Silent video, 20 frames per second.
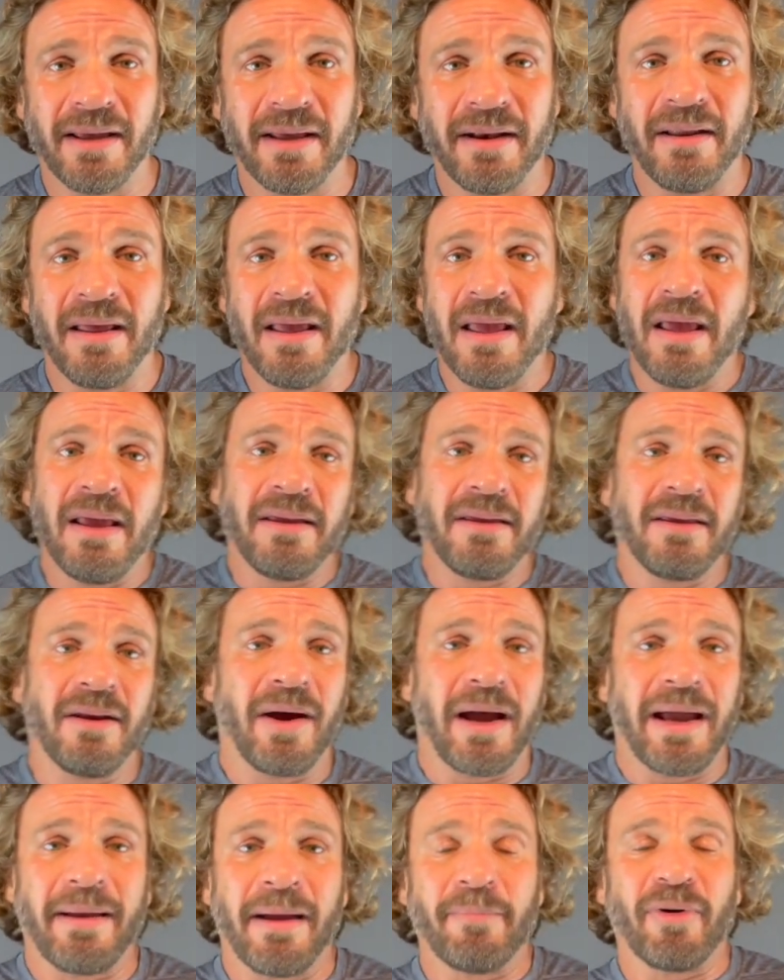And, you know,
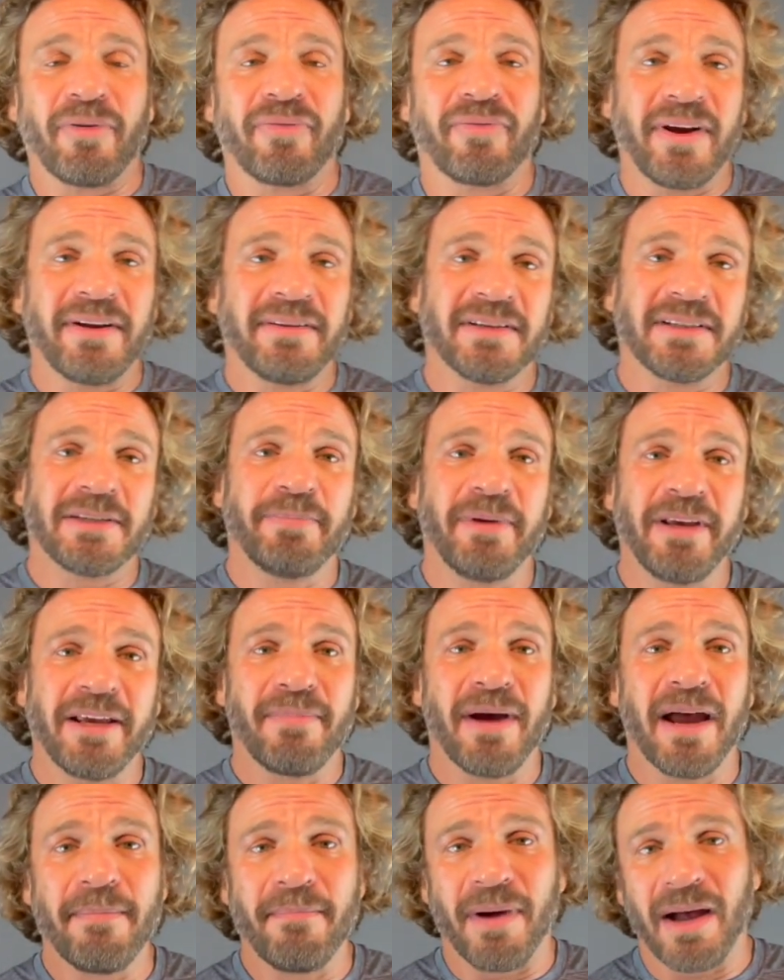I'm afraid to speak
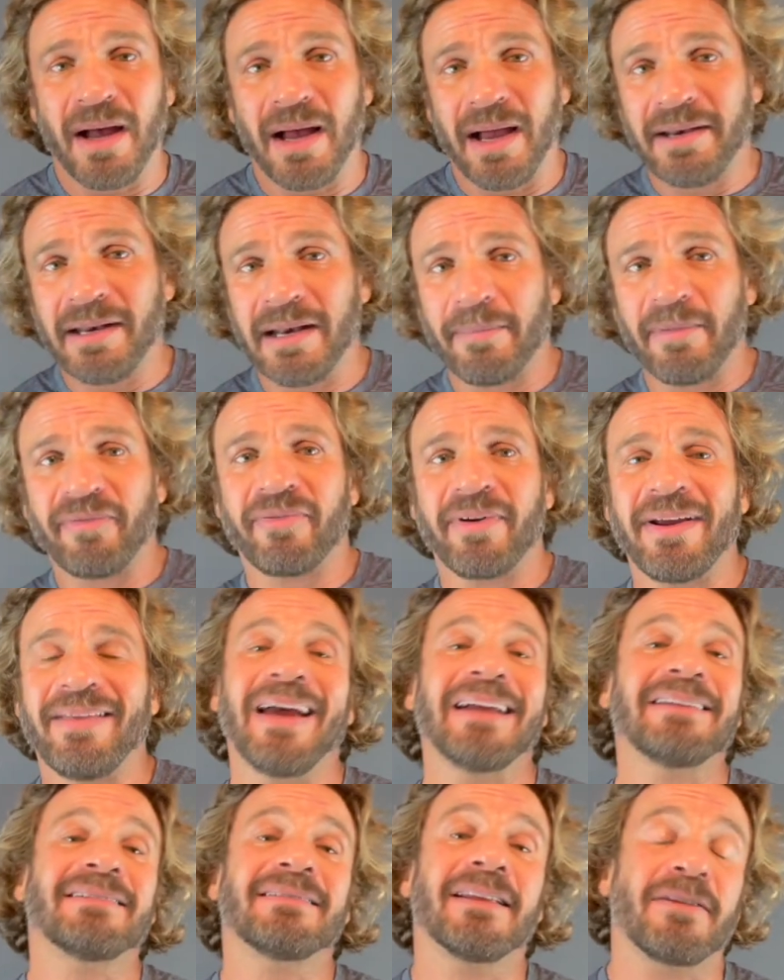my mind. And I'm afraid
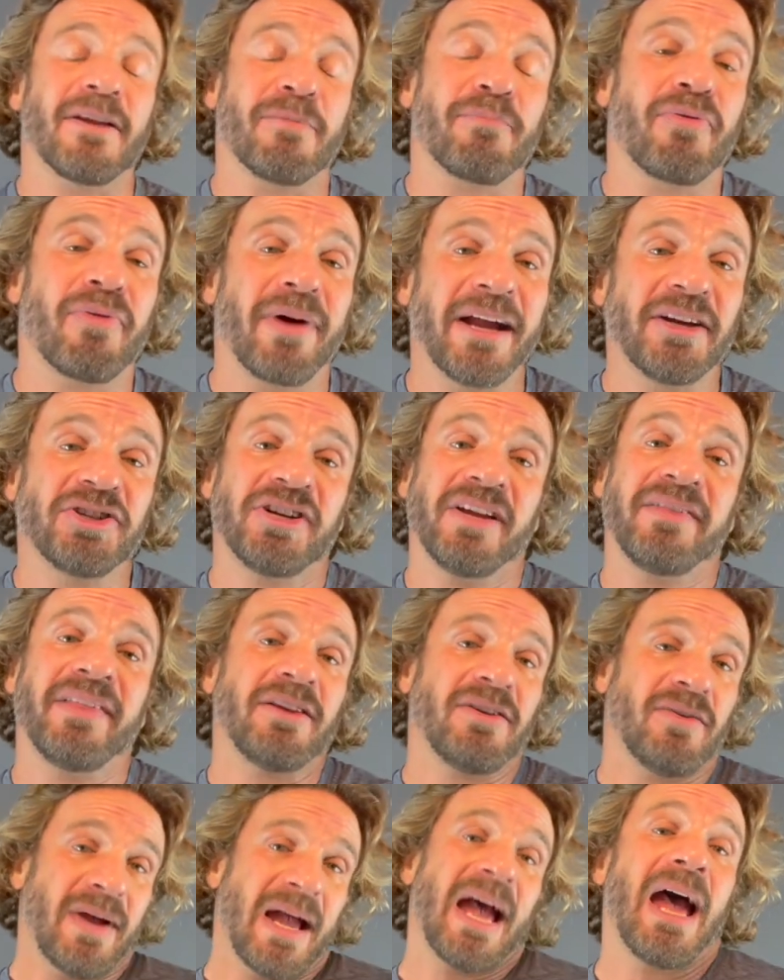that's the depression
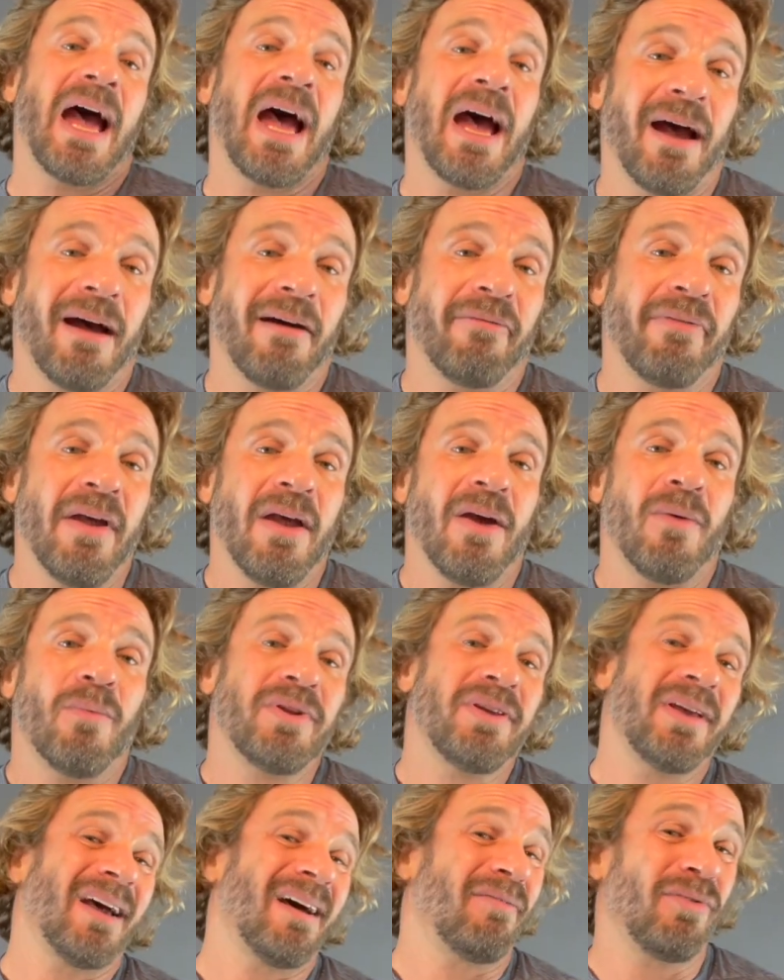that you have when
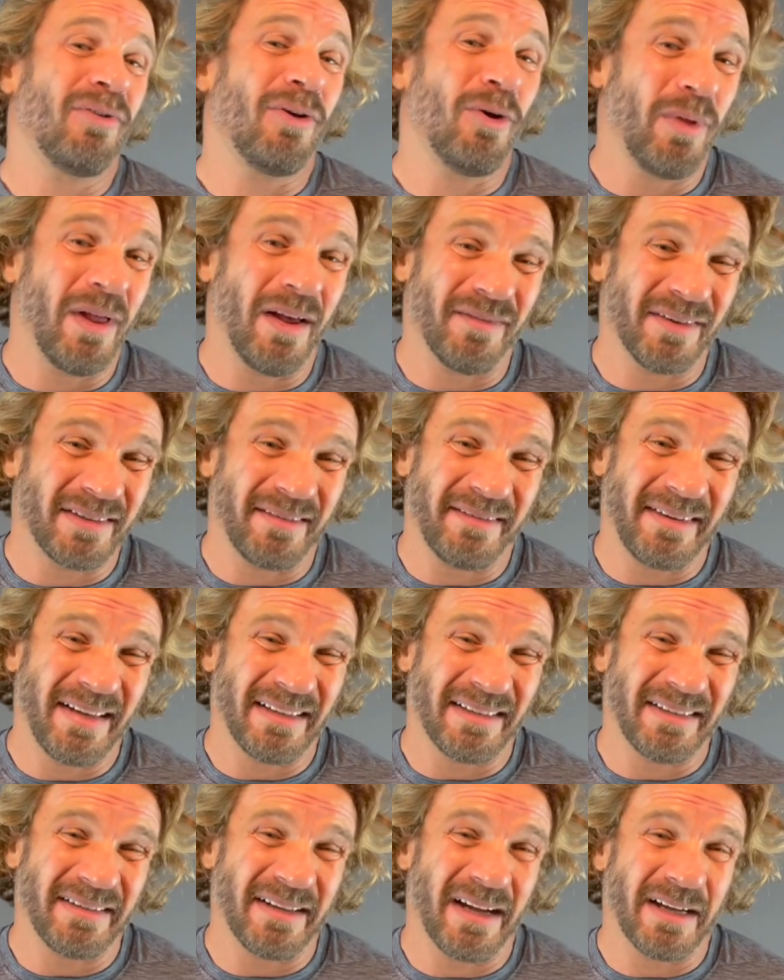you have low levels of
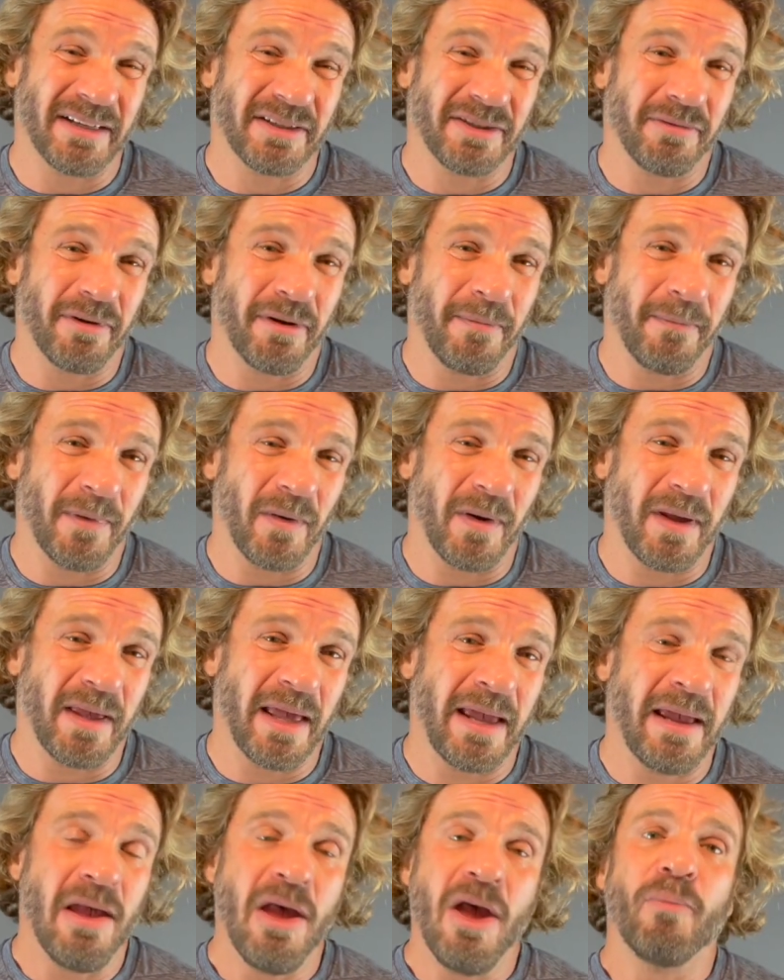testosterone.
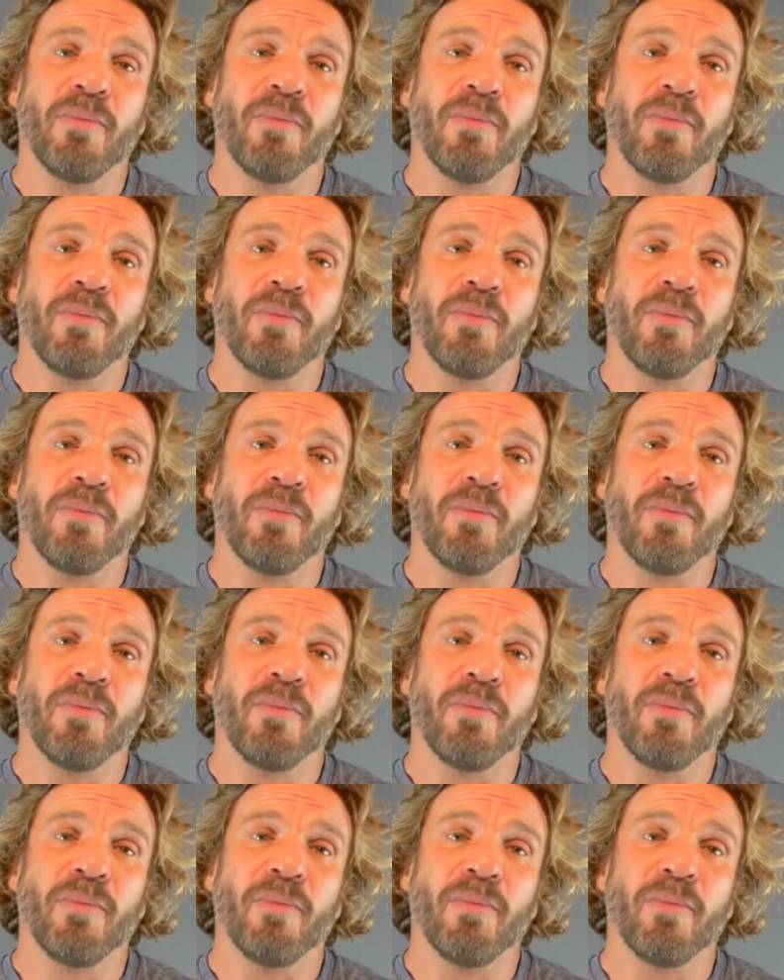Okay.